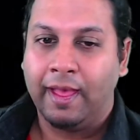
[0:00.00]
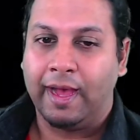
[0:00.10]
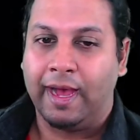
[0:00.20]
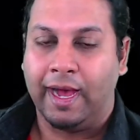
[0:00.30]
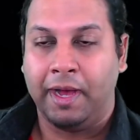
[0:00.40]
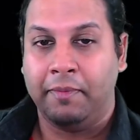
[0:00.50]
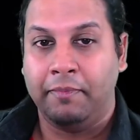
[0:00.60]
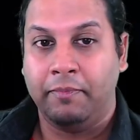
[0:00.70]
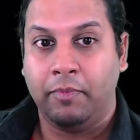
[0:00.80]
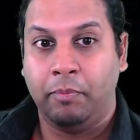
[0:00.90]

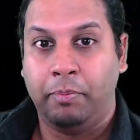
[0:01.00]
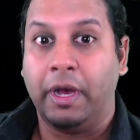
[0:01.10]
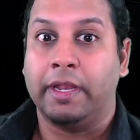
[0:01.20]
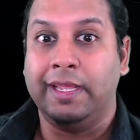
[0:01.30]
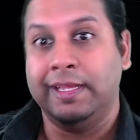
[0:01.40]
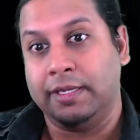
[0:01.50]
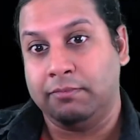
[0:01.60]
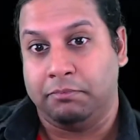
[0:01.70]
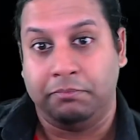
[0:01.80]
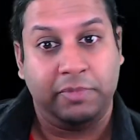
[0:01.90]
But it
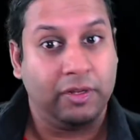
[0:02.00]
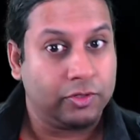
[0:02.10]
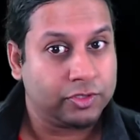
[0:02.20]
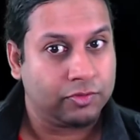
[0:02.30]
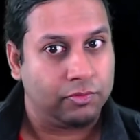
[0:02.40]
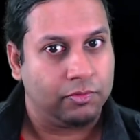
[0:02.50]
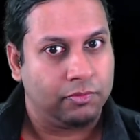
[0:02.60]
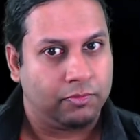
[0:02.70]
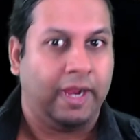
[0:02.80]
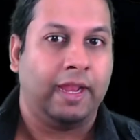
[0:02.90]
looks cool,
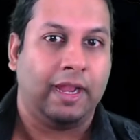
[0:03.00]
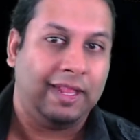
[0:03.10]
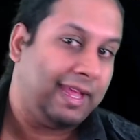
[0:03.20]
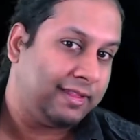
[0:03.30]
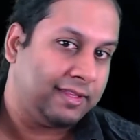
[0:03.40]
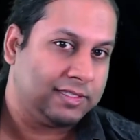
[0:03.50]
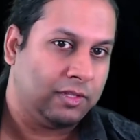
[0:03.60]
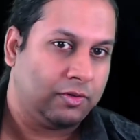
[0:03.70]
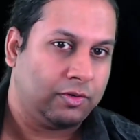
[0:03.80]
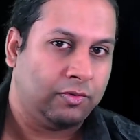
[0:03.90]
right? And I like things that
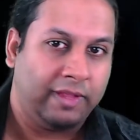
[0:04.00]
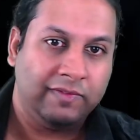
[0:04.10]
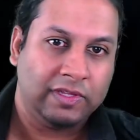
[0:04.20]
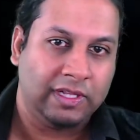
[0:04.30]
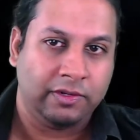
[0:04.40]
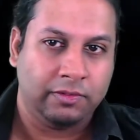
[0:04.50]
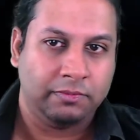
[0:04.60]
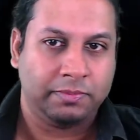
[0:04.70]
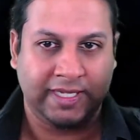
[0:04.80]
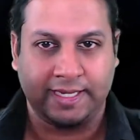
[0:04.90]
look cool. Even the little
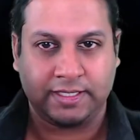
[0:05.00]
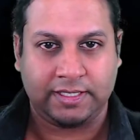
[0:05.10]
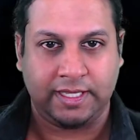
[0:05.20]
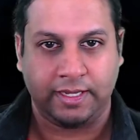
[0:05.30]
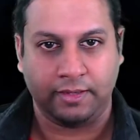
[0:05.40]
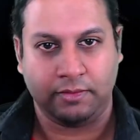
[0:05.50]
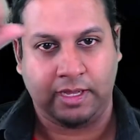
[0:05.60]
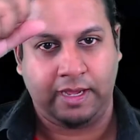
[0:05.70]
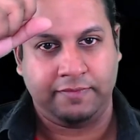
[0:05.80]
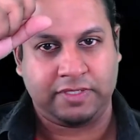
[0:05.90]
text thing
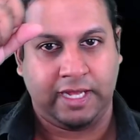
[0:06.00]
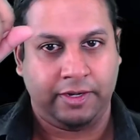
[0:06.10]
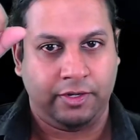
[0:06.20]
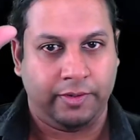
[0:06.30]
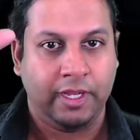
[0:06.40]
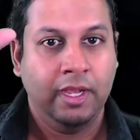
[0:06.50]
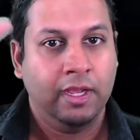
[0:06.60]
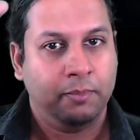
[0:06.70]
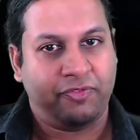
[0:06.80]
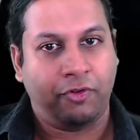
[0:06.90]
I've started doing.
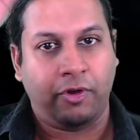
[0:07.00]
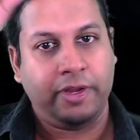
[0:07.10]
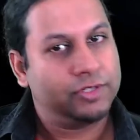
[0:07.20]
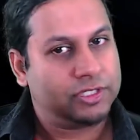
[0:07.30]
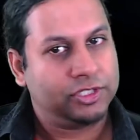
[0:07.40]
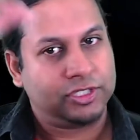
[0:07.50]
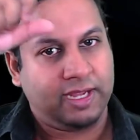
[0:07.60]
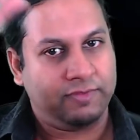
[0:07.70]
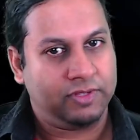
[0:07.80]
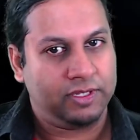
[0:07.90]
Before I used to just
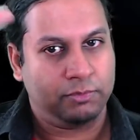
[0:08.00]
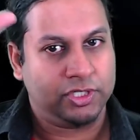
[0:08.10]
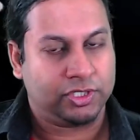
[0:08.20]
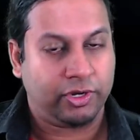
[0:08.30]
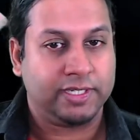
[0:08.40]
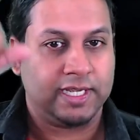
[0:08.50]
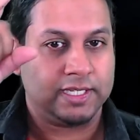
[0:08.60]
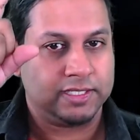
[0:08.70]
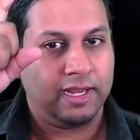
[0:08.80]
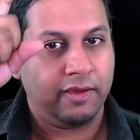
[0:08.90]
have the straight
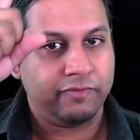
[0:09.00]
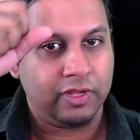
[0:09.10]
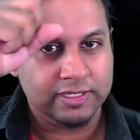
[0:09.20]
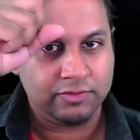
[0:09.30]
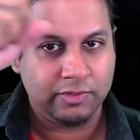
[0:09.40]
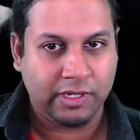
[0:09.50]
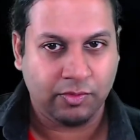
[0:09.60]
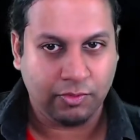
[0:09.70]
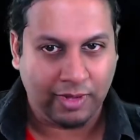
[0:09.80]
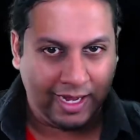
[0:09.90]
text, and now I've got these really
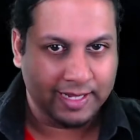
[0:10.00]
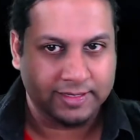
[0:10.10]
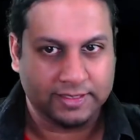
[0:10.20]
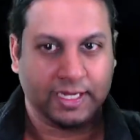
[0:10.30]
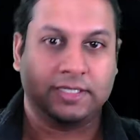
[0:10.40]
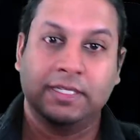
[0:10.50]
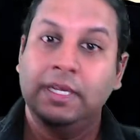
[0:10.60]
cool highlighted text.